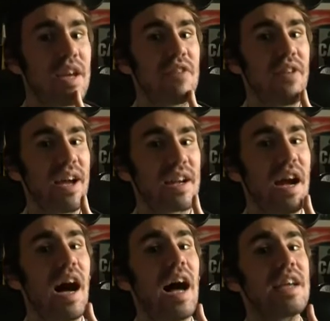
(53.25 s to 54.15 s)
In fact,
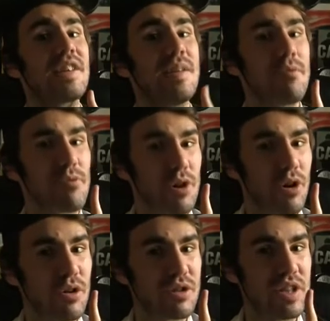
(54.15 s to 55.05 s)
I seem to
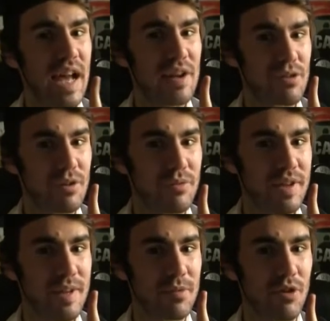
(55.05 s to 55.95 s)
recall she had her own
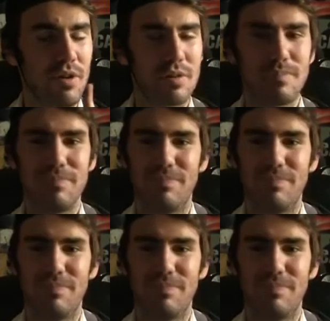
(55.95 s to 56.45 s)
theme song.